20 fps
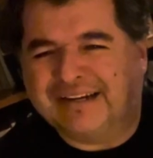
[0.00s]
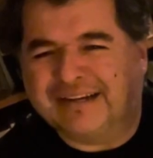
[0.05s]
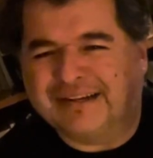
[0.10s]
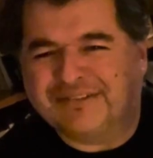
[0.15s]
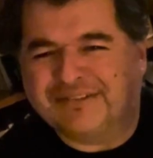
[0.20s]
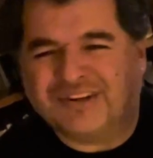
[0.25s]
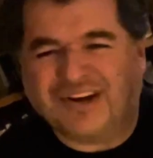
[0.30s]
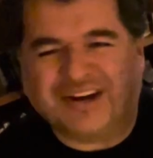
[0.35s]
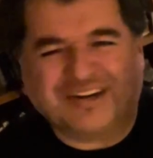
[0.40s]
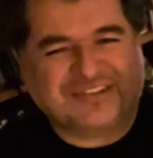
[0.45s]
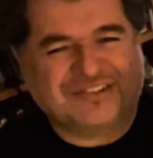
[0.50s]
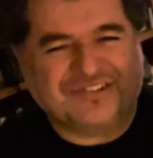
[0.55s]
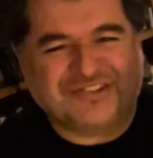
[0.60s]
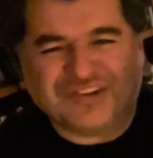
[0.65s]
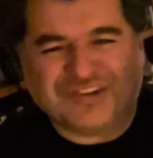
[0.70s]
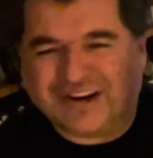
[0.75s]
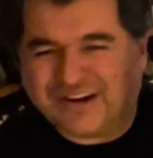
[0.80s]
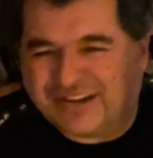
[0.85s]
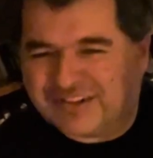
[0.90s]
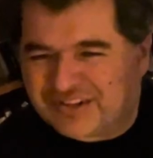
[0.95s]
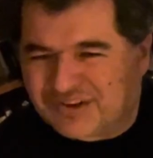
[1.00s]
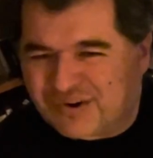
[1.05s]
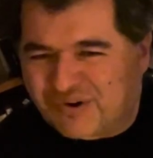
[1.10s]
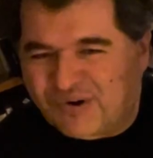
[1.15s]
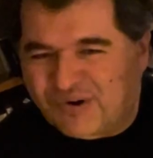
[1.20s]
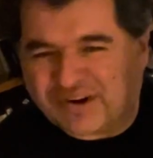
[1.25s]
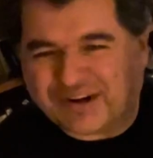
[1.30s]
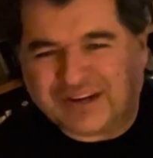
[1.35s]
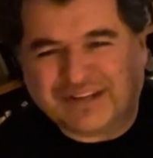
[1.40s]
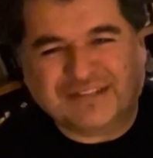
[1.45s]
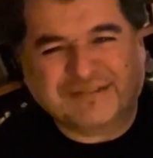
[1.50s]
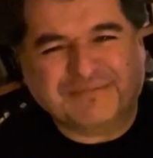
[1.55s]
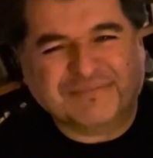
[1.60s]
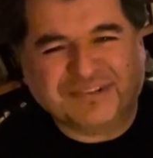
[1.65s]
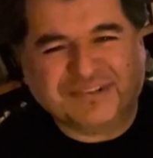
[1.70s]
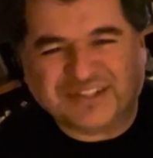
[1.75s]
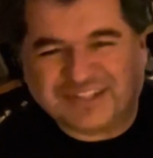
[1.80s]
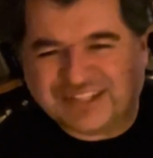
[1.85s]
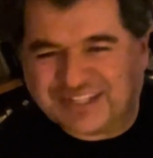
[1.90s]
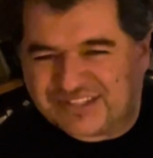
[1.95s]
Dr. John on the organ, some
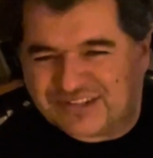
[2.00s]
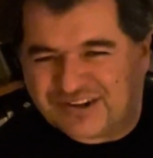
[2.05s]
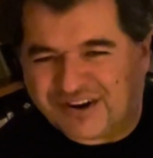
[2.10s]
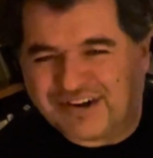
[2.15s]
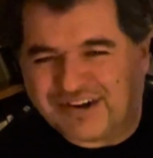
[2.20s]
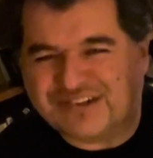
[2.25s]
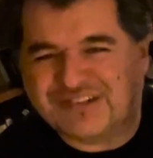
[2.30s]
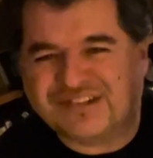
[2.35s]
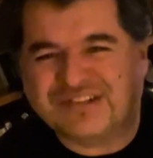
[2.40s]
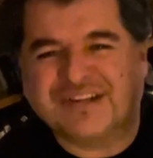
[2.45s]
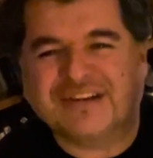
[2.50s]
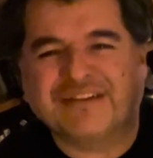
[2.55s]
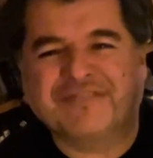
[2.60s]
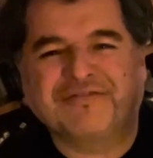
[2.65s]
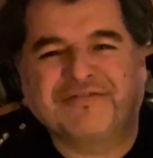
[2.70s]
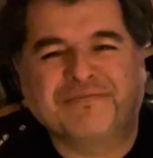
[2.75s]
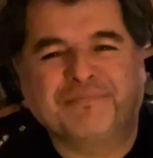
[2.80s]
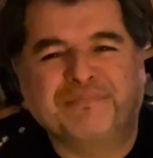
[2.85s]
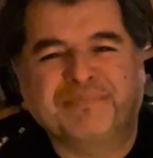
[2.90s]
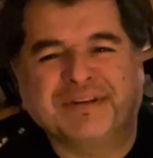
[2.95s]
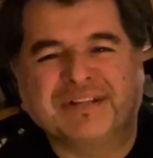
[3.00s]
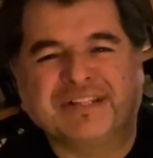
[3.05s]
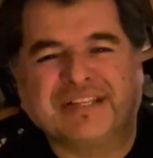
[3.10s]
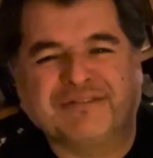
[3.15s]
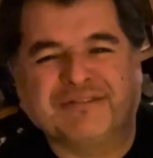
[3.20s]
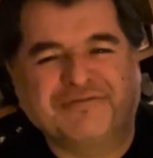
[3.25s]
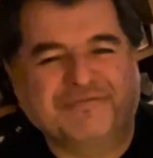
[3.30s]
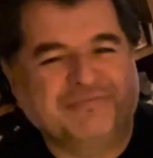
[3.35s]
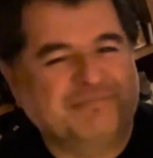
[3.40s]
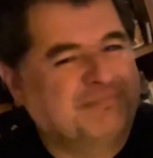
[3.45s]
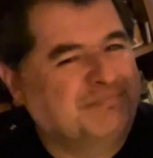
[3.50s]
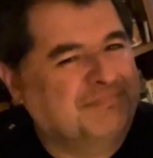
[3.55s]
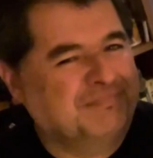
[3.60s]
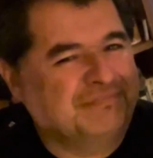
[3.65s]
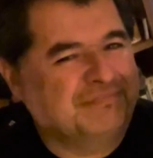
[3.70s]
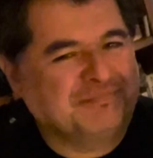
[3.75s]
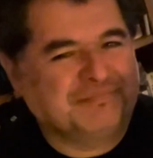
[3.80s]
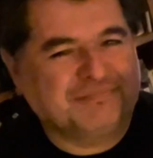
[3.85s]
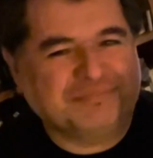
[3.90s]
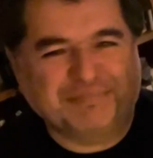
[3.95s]
good guitar stuff. Billy
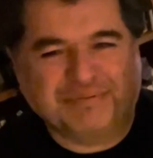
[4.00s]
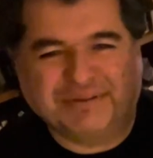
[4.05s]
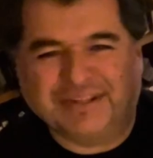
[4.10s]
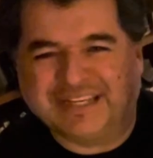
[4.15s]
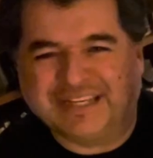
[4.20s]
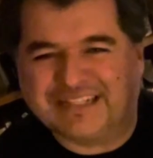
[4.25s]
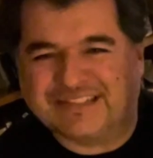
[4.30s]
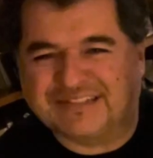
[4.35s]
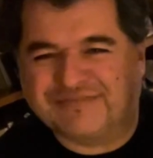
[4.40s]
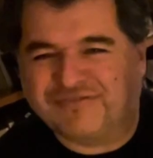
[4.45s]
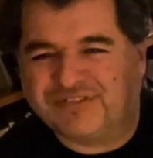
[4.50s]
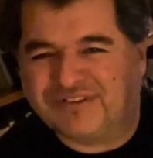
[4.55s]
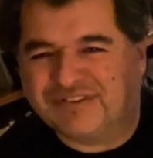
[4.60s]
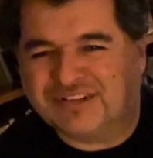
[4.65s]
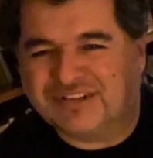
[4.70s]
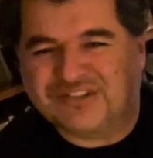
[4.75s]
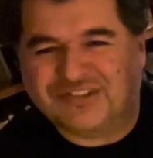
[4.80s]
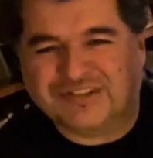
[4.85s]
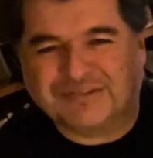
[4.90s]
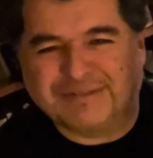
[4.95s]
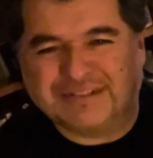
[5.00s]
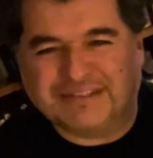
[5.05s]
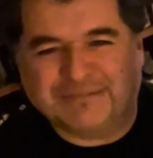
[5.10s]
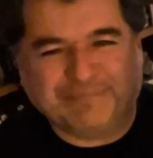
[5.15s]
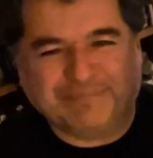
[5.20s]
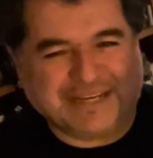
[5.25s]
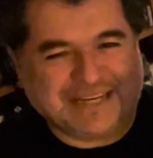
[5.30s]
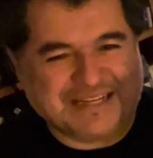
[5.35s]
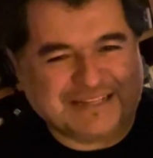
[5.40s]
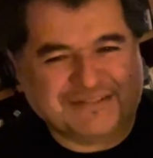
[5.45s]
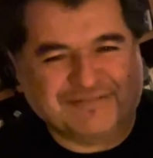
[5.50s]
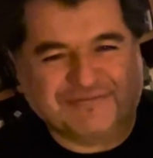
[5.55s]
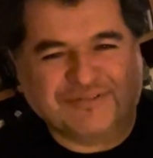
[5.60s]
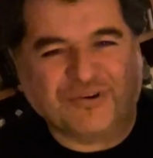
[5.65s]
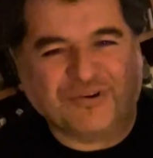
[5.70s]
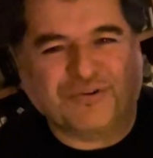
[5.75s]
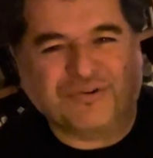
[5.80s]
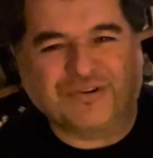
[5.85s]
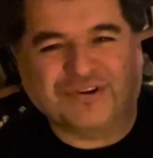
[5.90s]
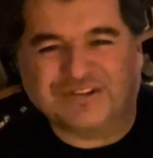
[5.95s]
plays a few instruments, bass, of
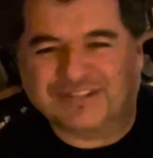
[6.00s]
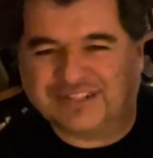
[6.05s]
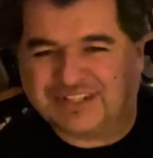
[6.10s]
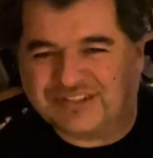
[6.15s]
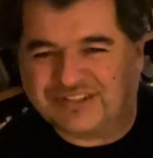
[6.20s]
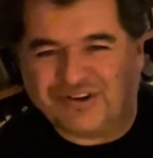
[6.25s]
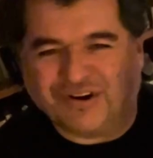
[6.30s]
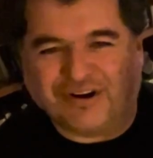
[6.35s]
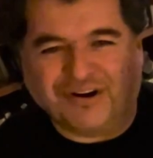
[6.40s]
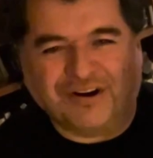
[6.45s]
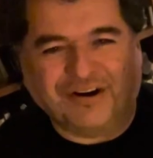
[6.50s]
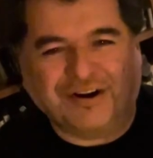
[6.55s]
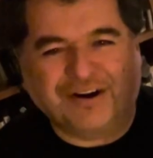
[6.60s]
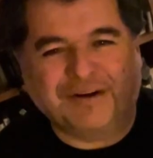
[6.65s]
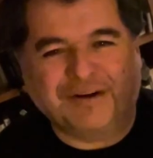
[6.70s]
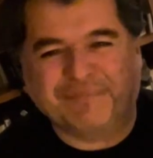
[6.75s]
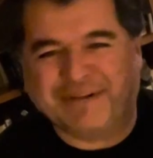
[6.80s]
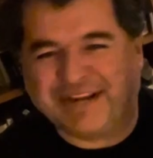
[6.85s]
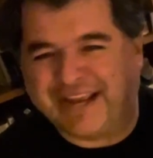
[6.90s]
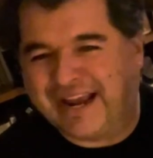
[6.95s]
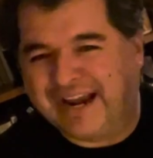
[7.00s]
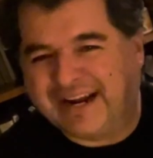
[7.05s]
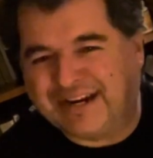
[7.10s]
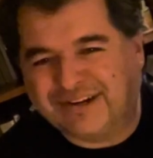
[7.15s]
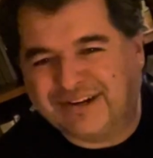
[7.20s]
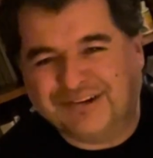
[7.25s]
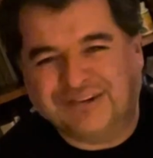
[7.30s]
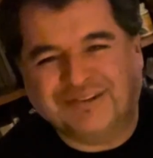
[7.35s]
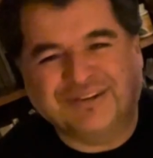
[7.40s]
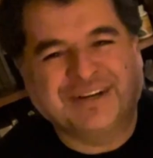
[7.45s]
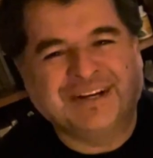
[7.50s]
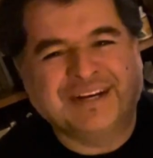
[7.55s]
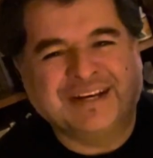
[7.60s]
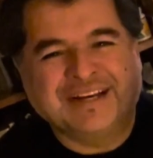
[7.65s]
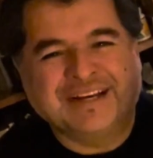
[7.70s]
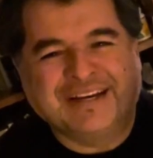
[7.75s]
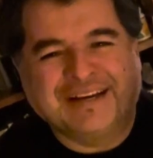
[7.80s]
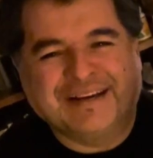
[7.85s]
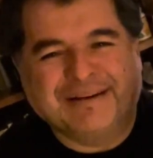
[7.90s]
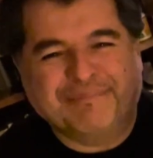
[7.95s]
course, guitar, piano.
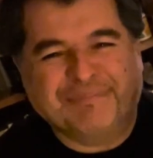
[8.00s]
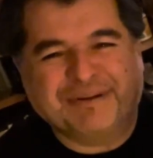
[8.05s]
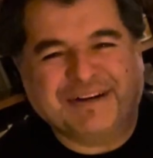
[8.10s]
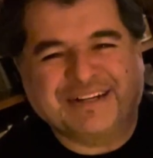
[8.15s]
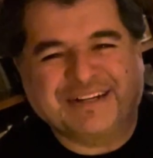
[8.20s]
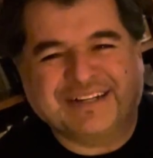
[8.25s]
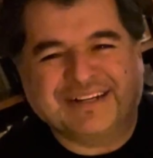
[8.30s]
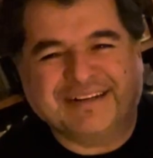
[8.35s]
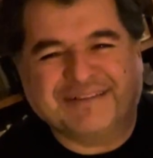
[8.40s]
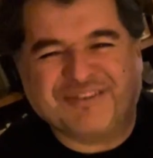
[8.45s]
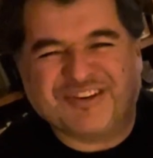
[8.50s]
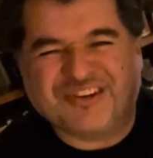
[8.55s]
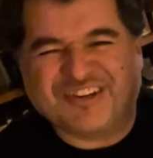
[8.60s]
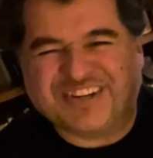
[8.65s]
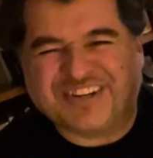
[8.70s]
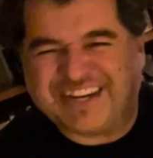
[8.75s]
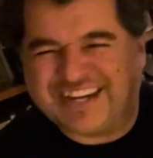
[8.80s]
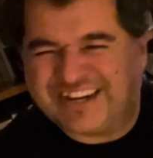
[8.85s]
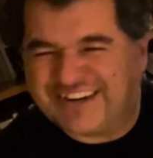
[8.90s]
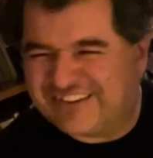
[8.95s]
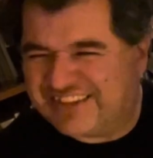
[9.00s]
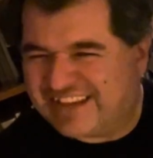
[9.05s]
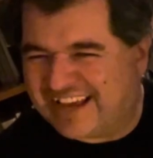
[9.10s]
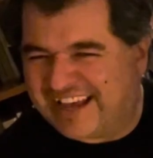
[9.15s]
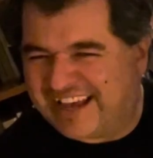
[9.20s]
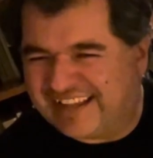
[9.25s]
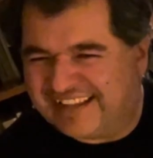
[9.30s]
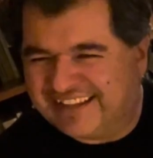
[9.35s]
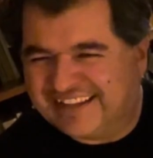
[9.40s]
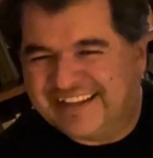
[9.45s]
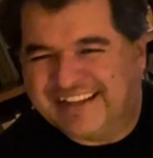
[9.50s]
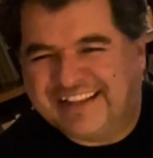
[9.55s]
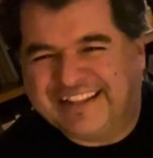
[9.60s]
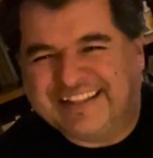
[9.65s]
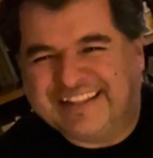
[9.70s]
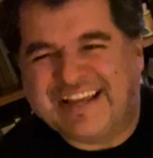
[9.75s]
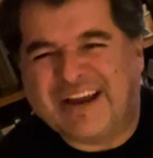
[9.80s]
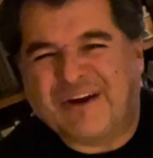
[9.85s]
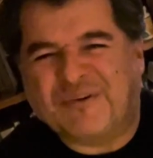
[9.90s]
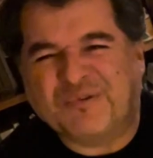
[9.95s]
But you can hear that
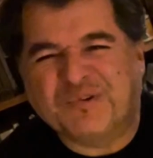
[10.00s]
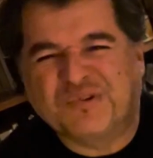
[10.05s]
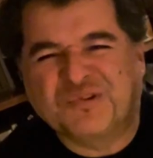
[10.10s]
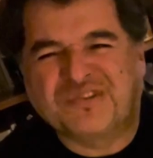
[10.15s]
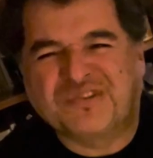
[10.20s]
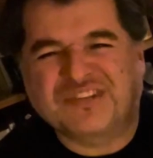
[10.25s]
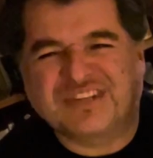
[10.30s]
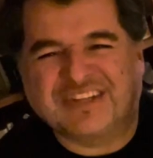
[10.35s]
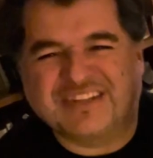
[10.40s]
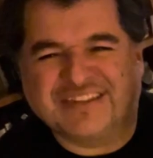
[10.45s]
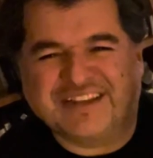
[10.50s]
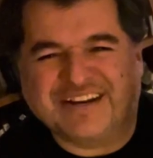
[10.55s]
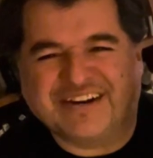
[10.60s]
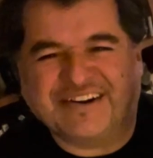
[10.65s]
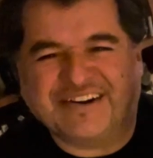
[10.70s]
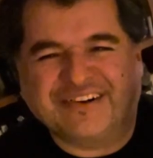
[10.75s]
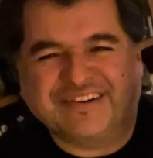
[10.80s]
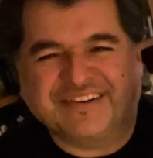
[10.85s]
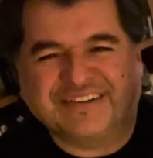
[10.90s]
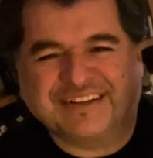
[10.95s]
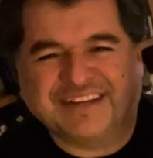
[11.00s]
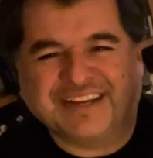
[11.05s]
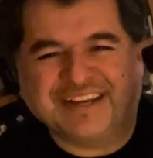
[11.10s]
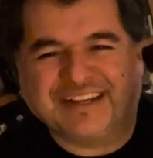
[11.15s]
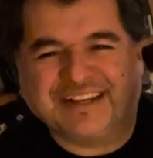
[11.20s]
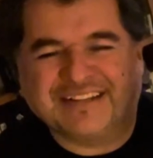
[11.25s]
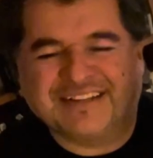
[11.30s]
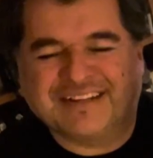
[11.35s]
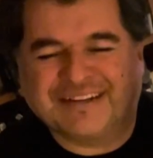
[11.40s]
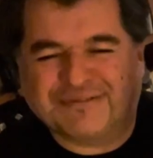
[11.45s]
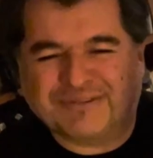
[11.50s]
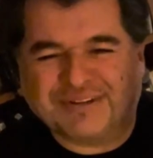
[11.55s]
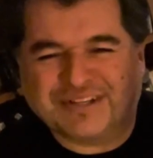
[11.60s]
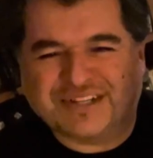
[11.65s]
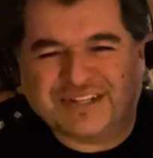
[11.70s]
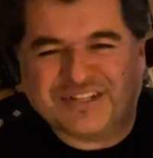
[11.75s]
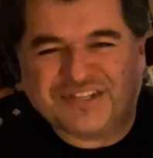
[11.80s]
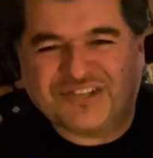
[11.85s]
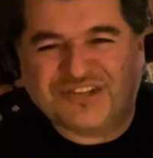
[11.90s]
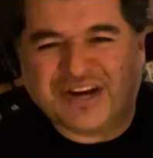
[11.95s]
roots in there. Okay, it did a really
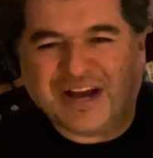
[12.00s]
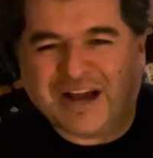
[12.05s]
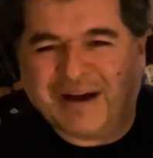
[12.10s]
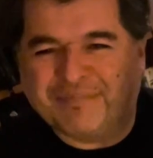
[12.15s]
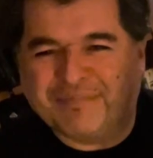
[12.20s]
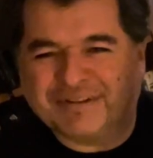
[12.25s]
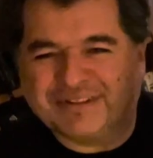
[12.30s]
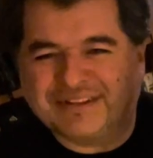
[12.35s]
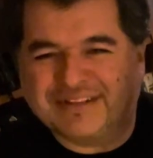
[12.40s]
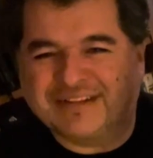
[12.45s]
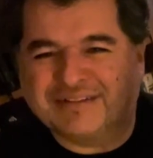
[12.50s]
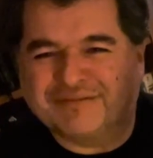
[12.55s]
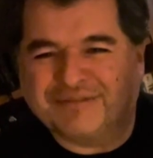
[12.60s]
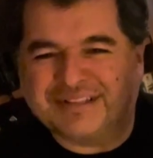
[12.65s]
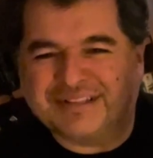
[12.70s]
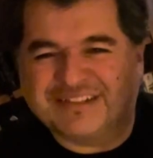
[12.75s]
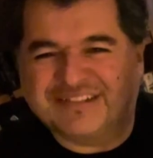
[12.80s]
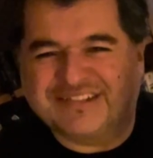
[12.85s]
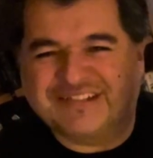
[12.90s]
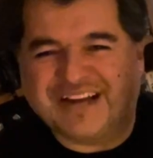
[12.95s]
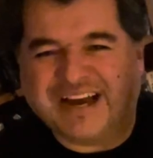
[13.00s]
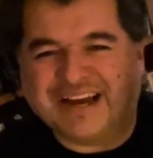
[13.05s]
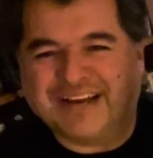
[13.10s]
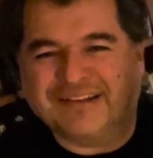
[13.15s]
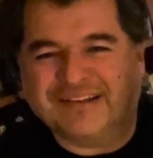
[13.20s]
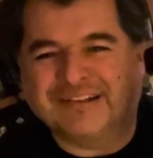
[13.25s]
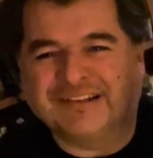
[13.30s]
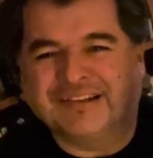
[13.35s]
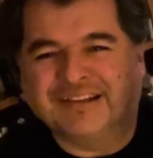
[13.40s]
good job with the style.